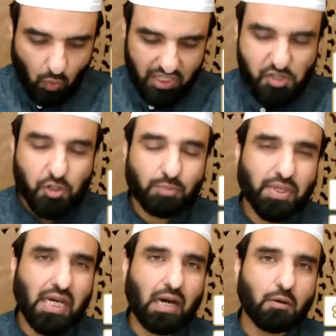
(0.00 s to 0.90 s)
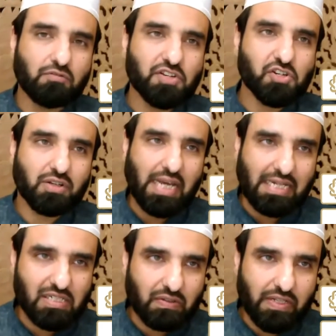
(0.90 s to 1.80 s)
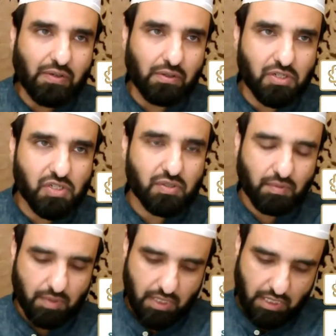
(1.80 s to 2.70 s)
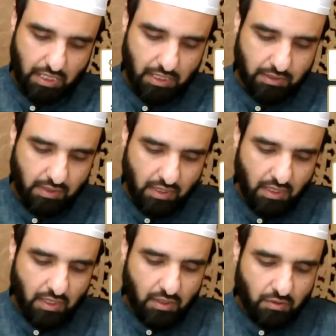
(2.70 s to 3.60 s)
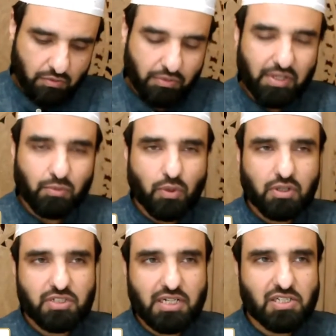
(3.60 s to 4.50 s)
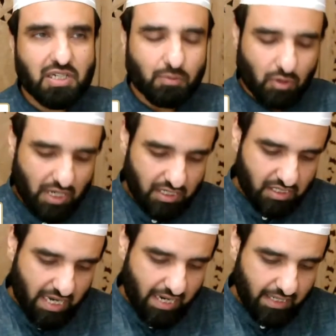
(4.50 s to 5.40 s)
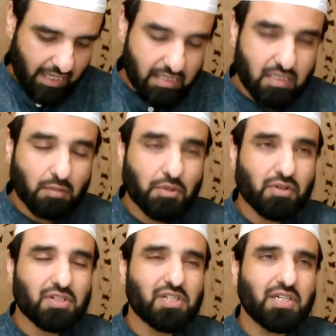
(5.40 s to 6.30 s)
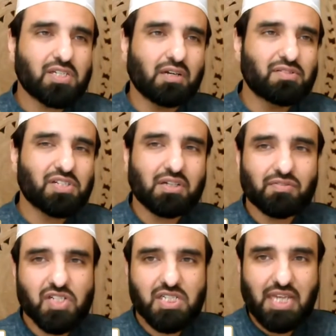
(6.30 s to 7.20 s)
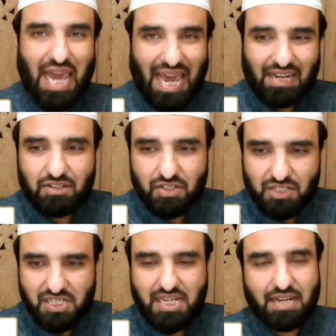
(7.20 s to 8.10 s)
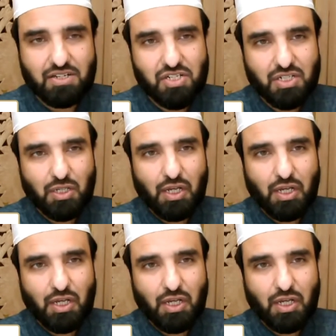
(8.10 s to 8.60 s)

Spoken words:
So what should be our vision as leaders? In 3 words, I summarize that as communities of service and dissent.